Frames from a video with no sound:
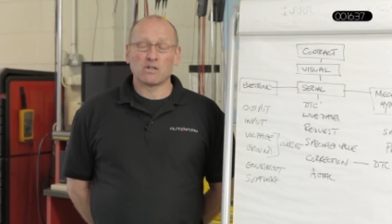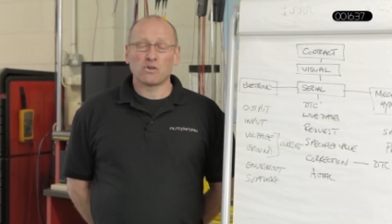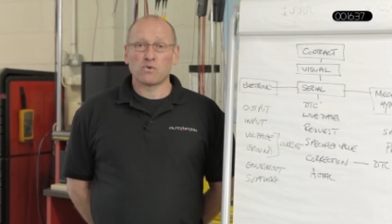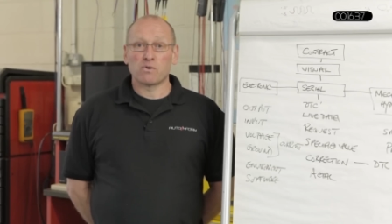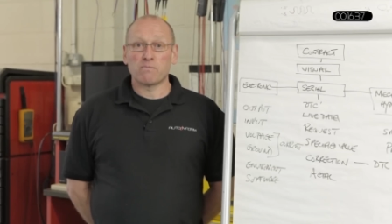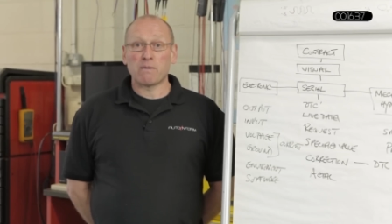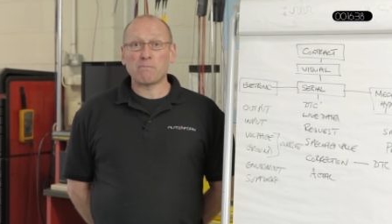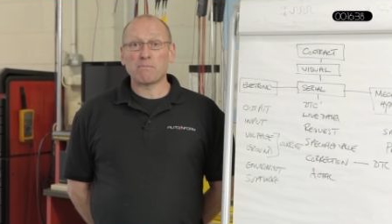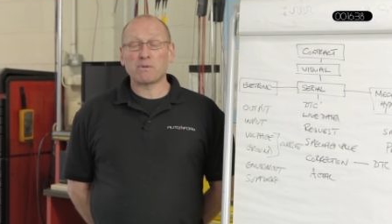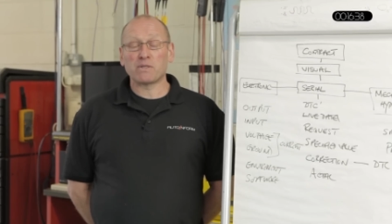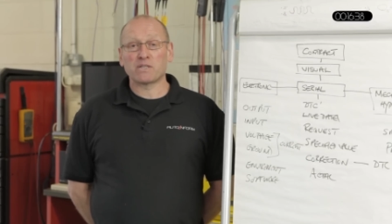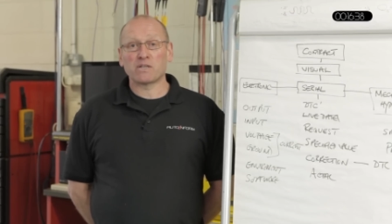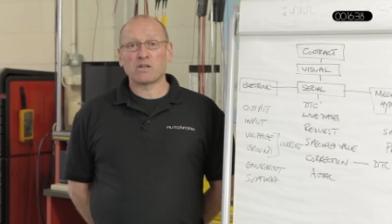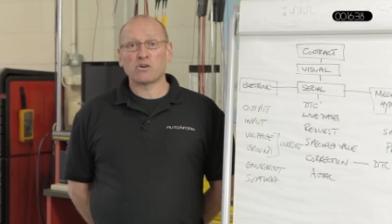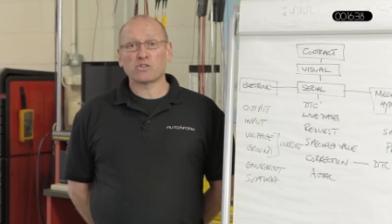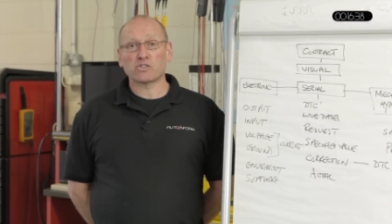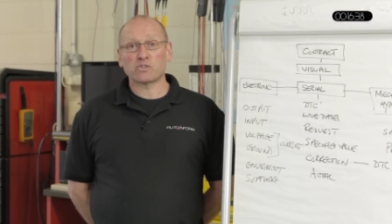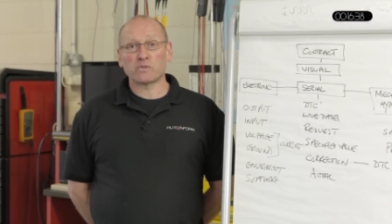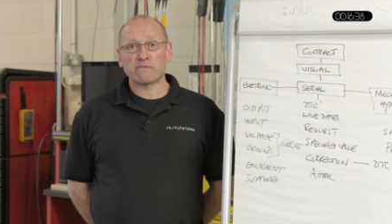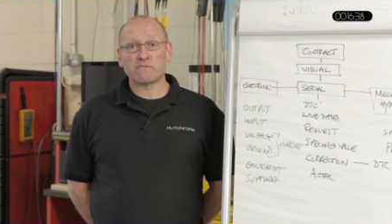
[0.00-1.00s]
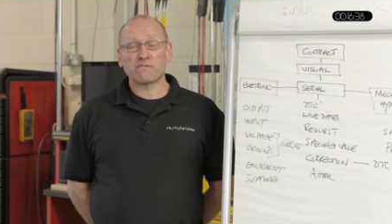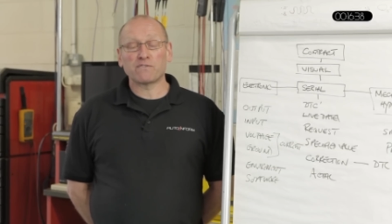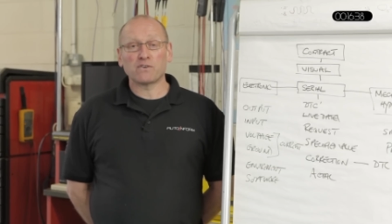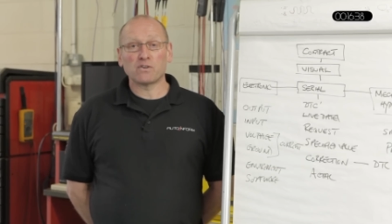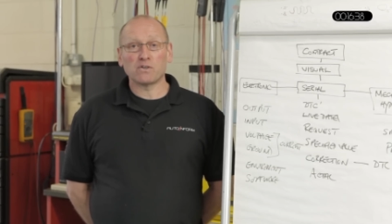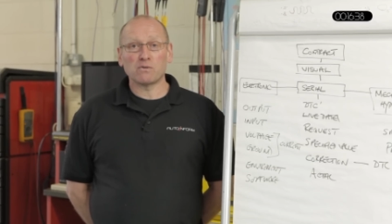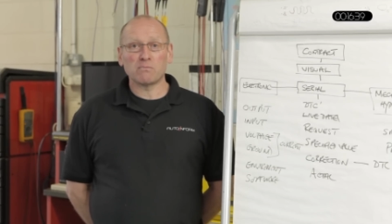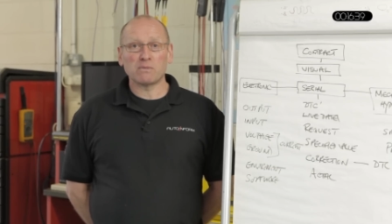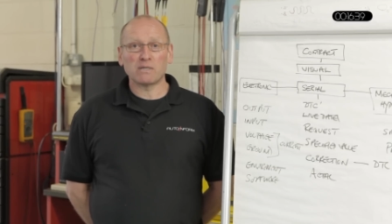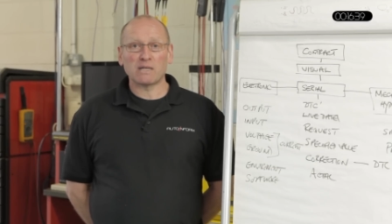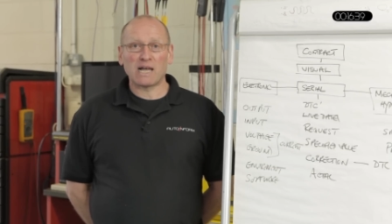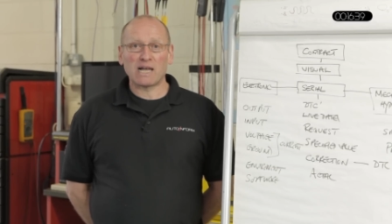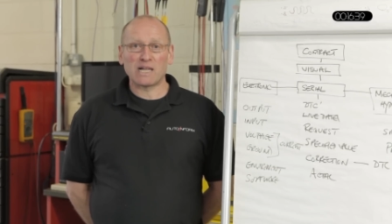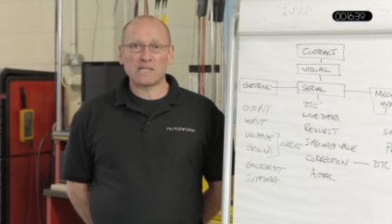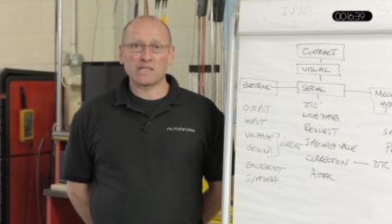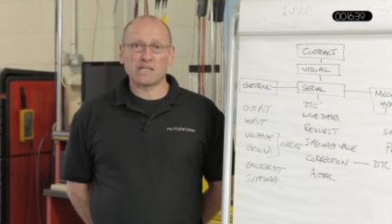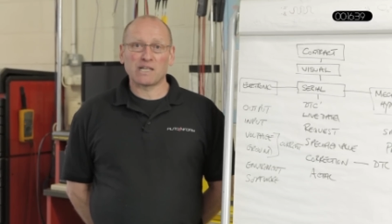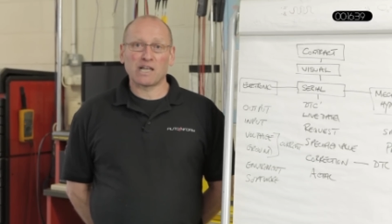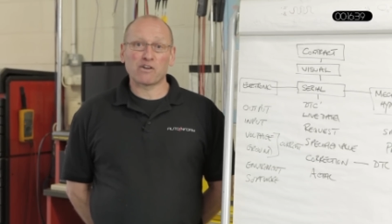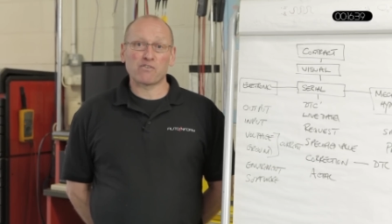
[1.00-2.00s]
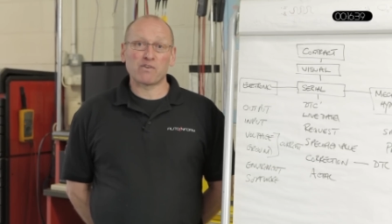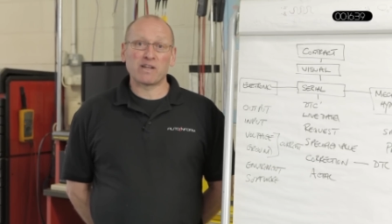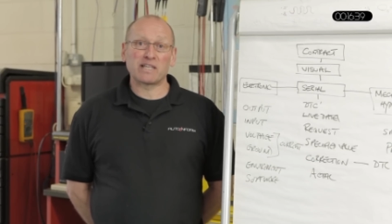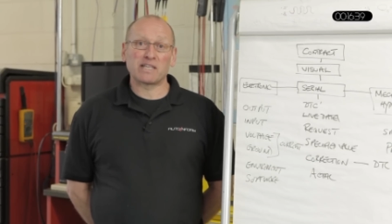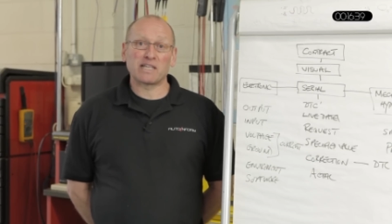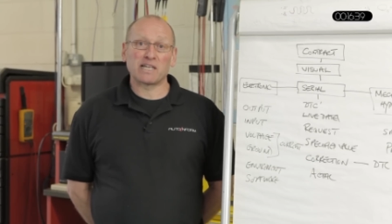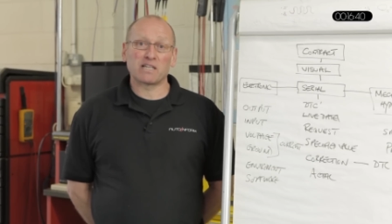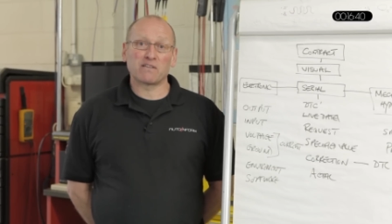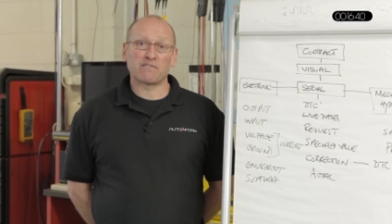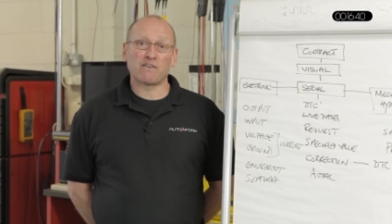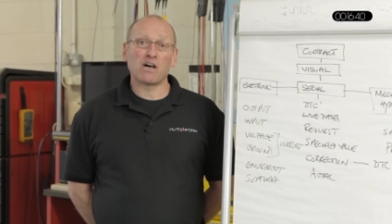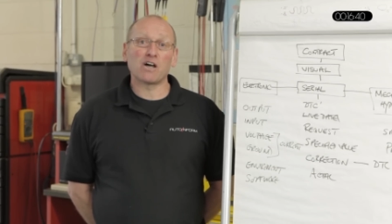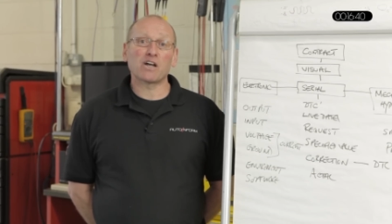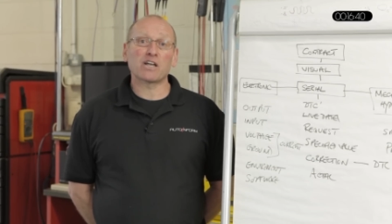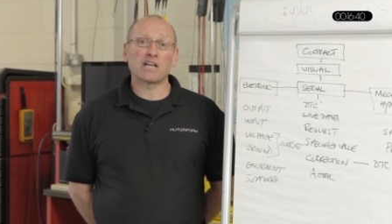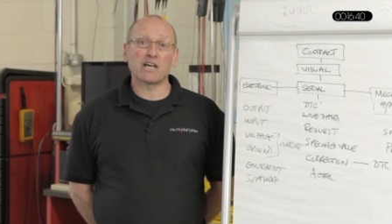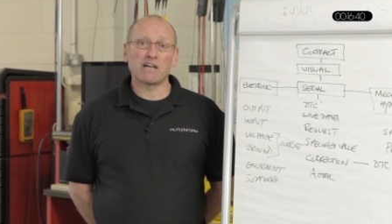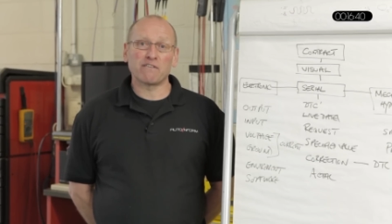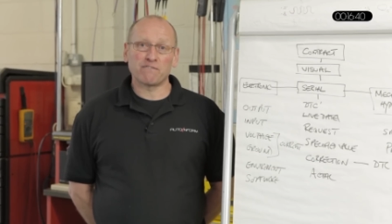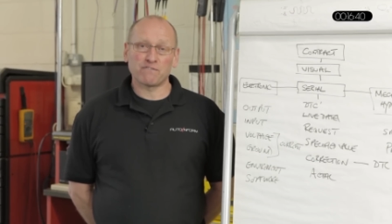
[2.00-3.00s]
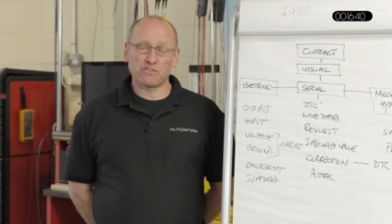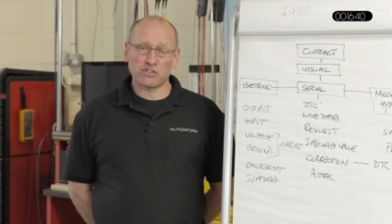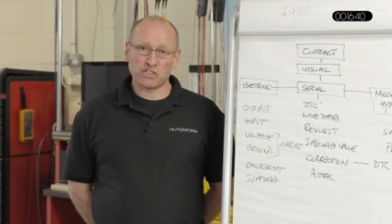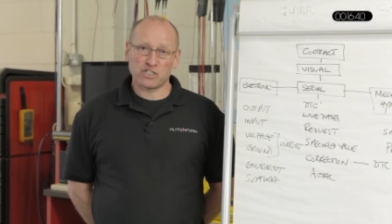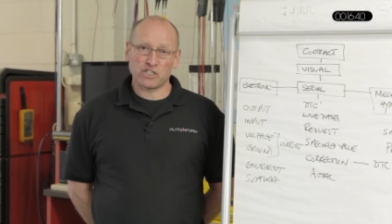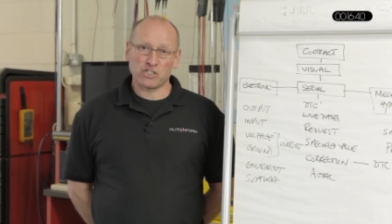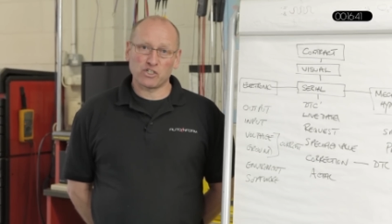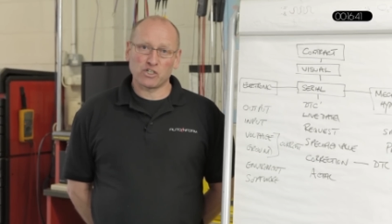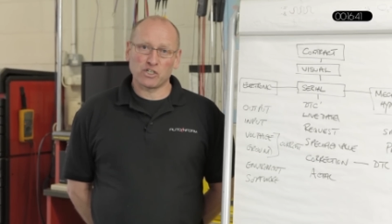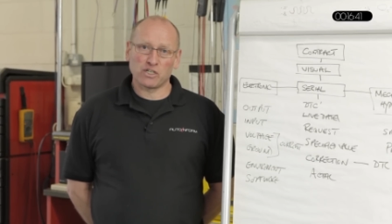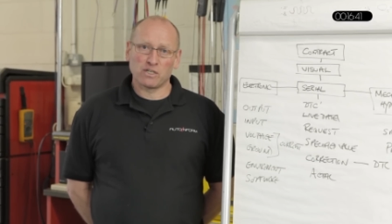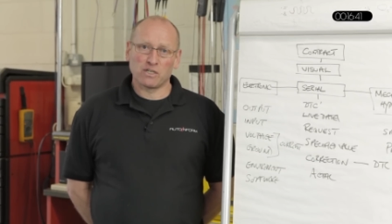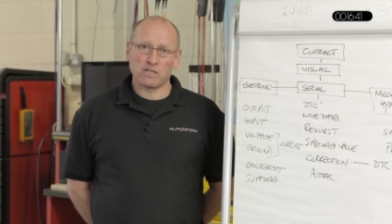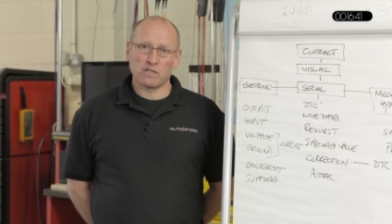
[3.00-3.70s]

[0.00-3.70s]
Remember that AutoInform has a great deal of archive footage